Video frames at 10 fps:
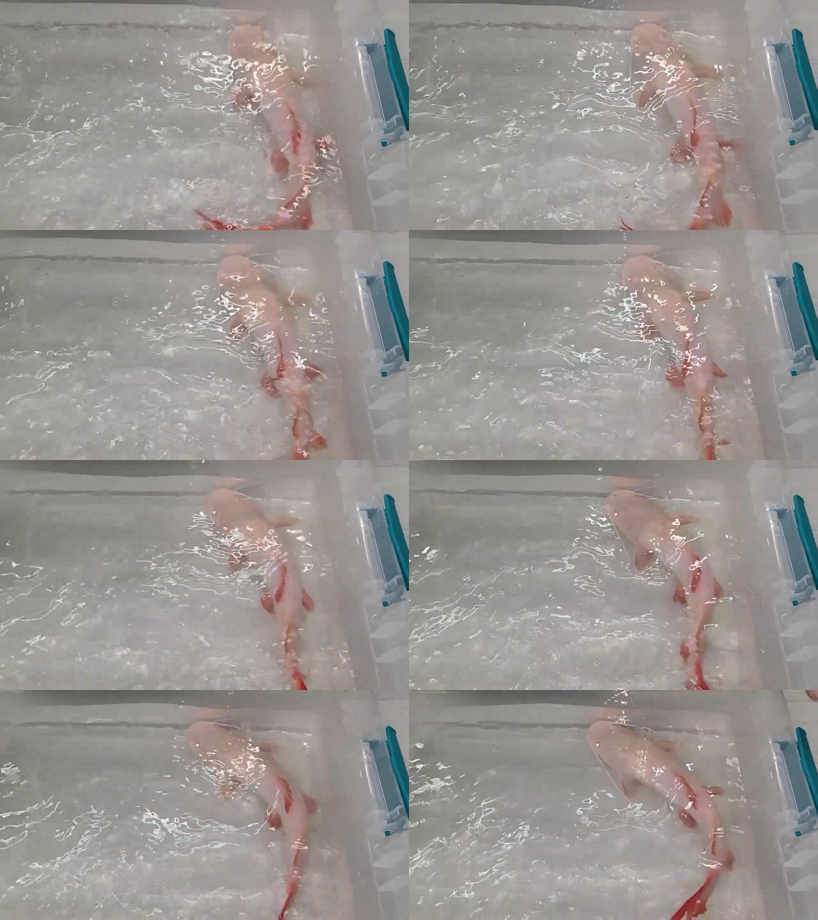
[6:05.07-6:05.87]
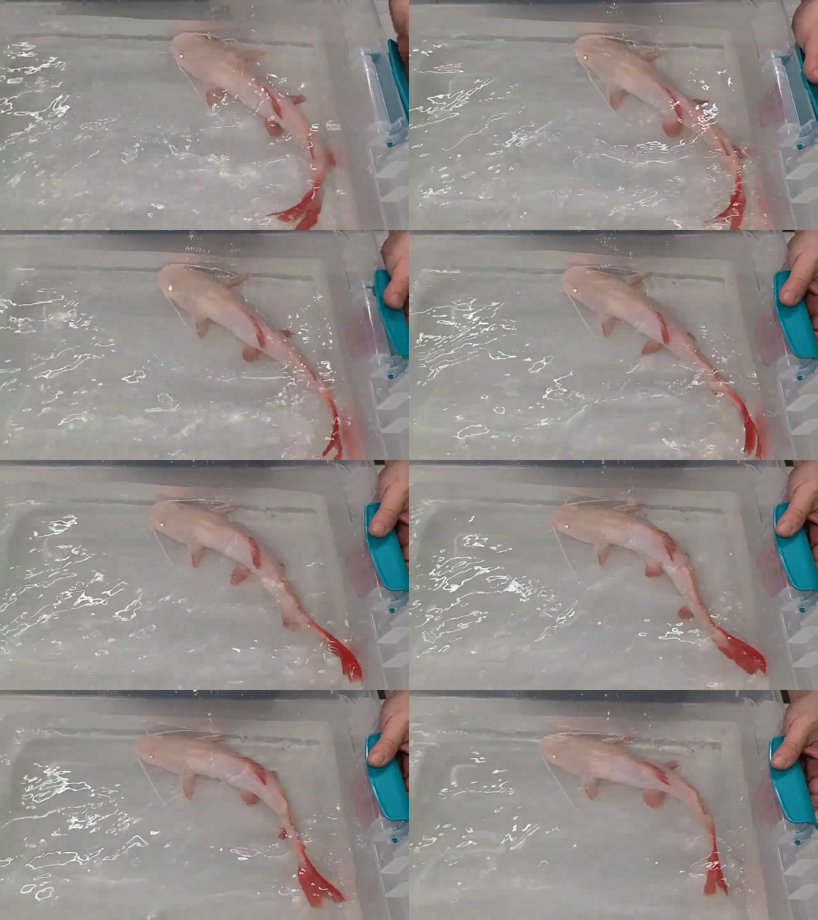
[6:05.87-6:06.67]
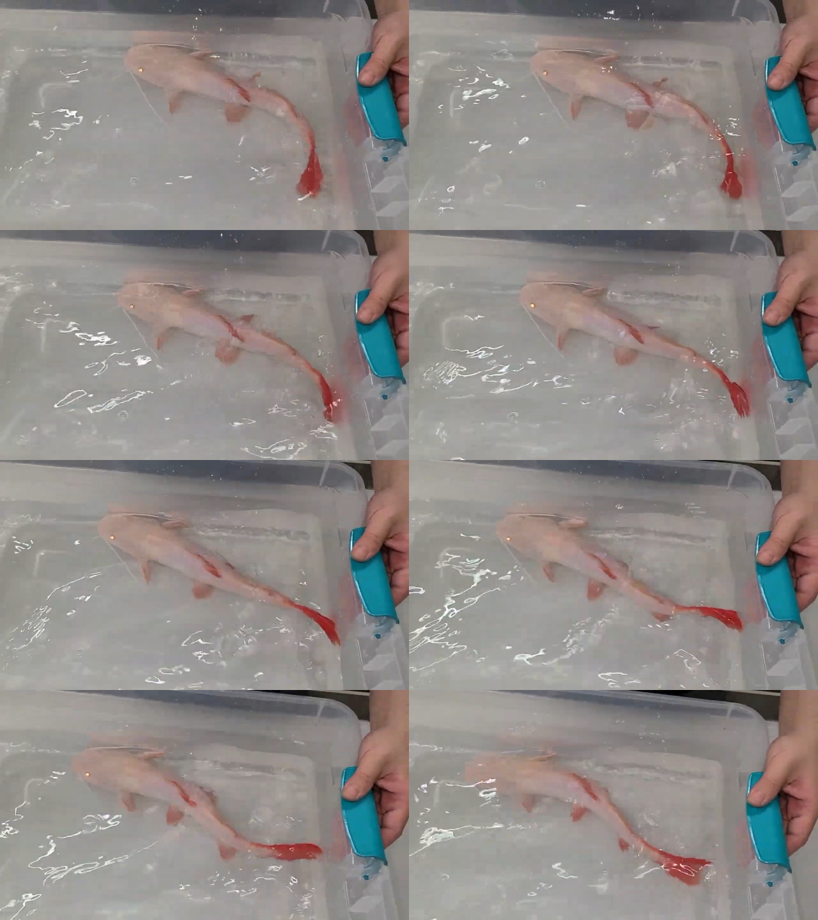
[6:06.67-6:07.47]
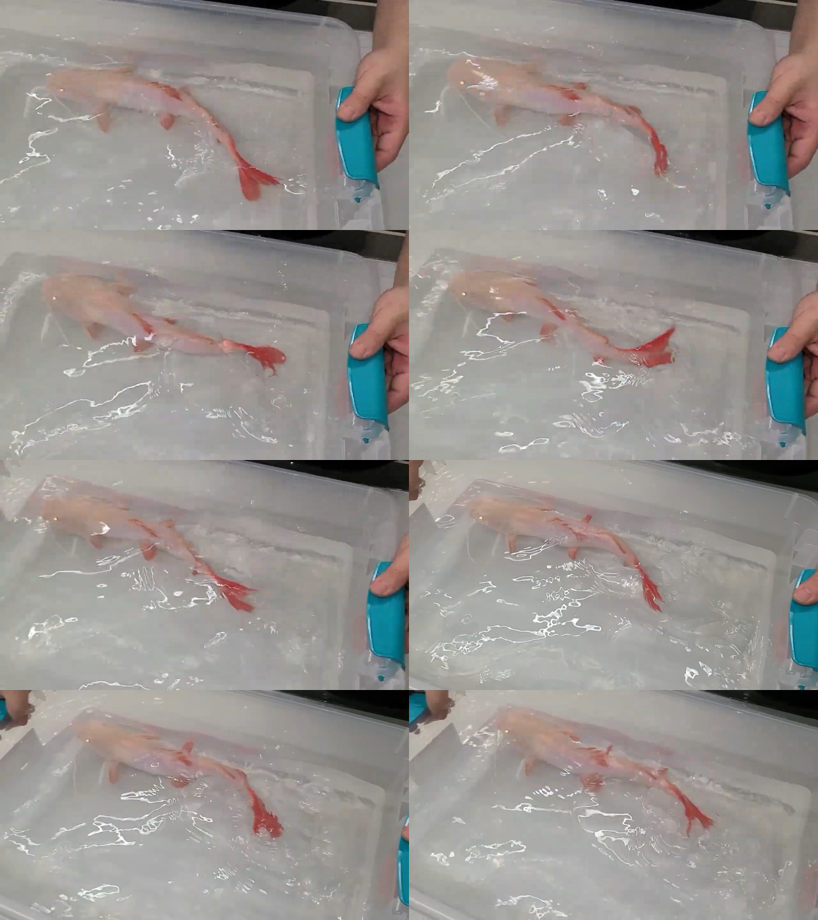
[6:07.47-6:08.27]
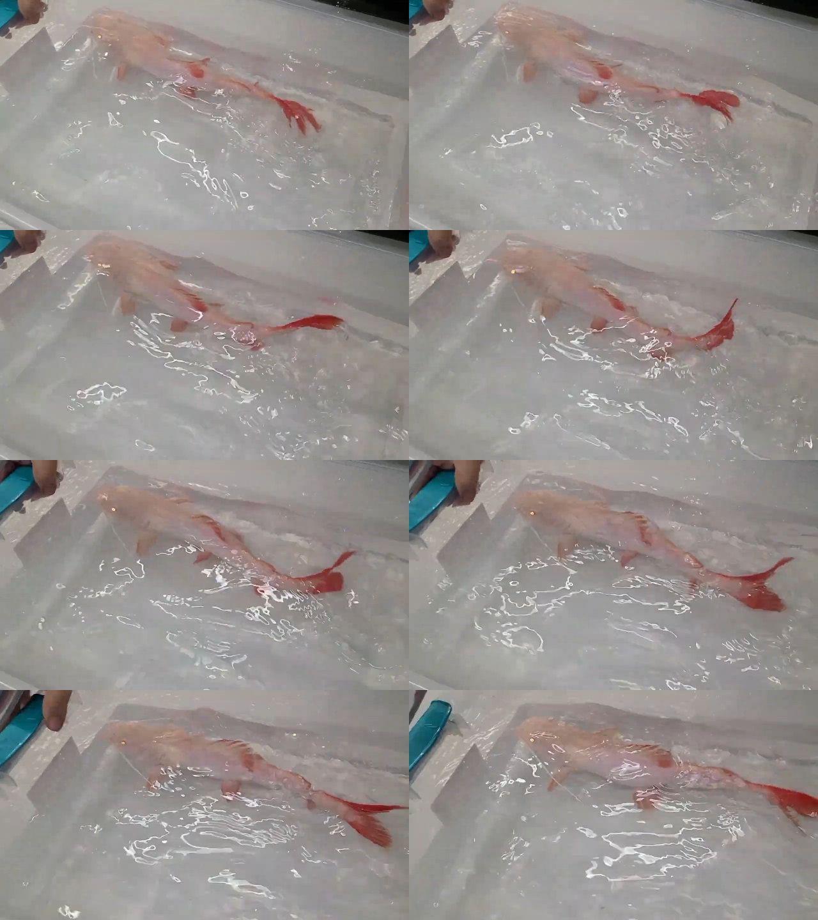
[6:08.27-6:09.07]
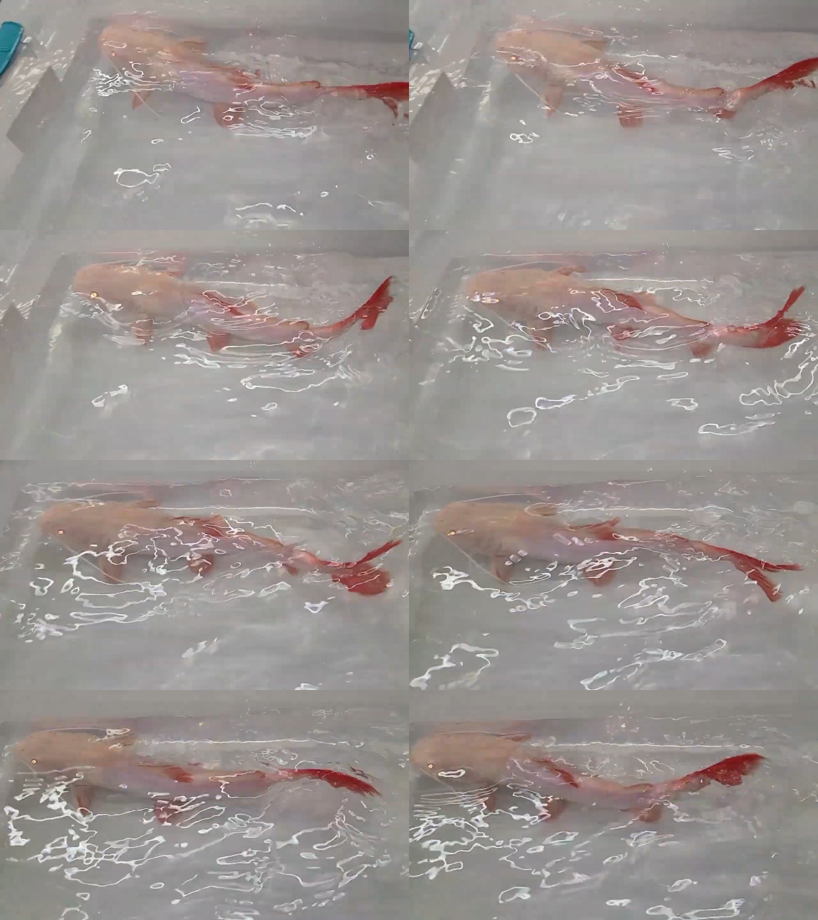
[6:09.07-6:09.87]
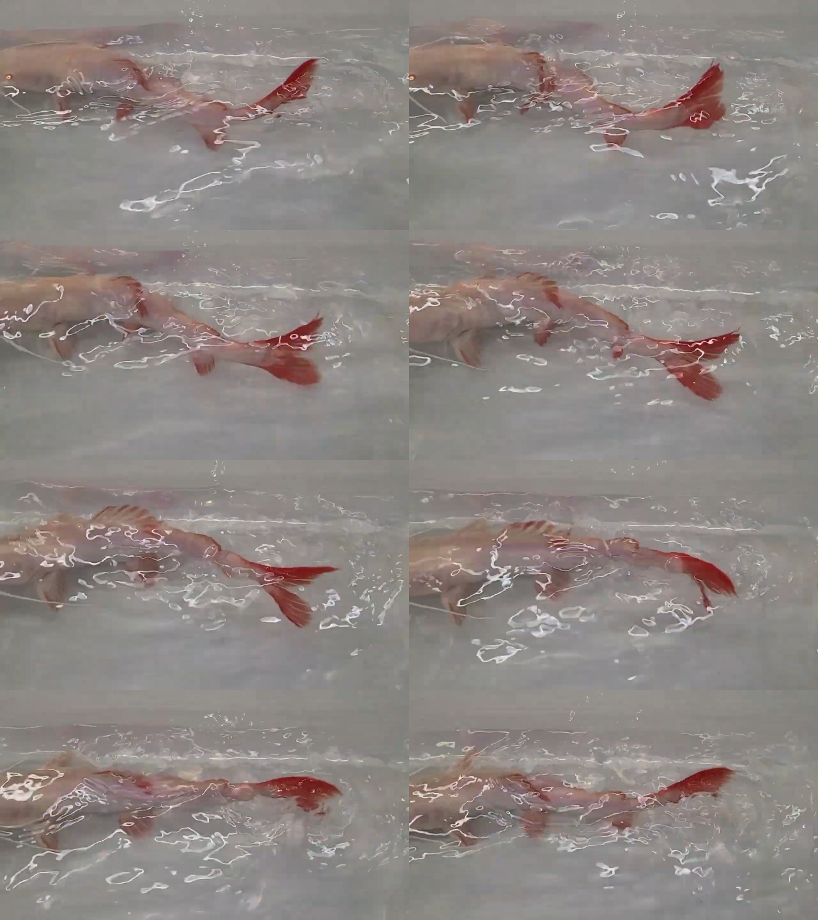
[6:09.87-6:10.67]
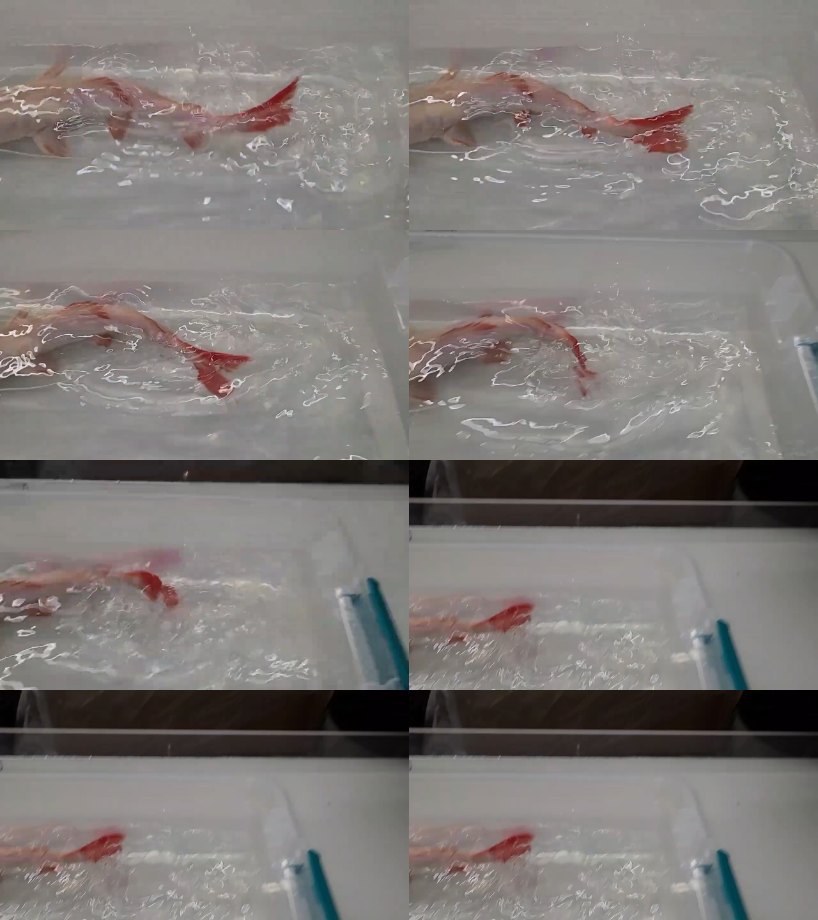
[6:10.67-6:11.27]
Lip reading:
[unreadable: no face in view]